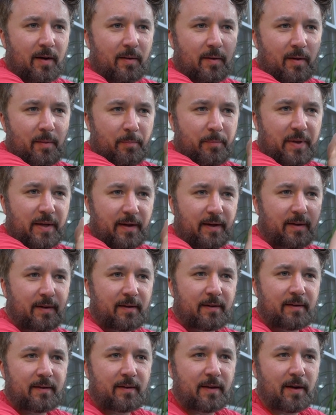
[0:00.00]
a big,
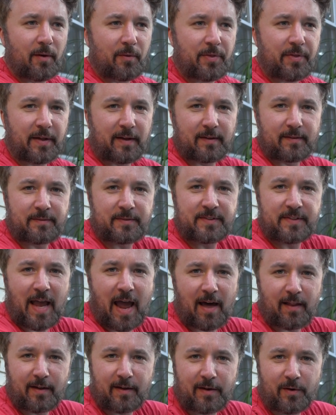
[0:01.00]
you know, thing of
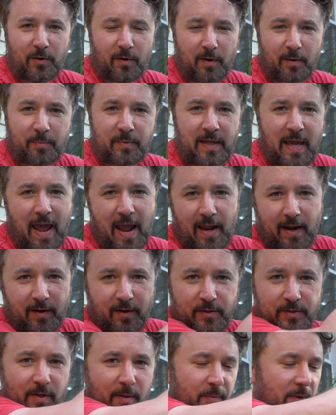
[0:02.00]
salad or a cake
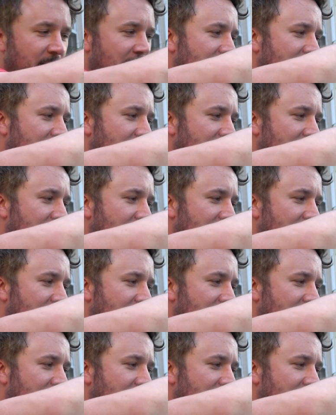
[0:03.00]
or something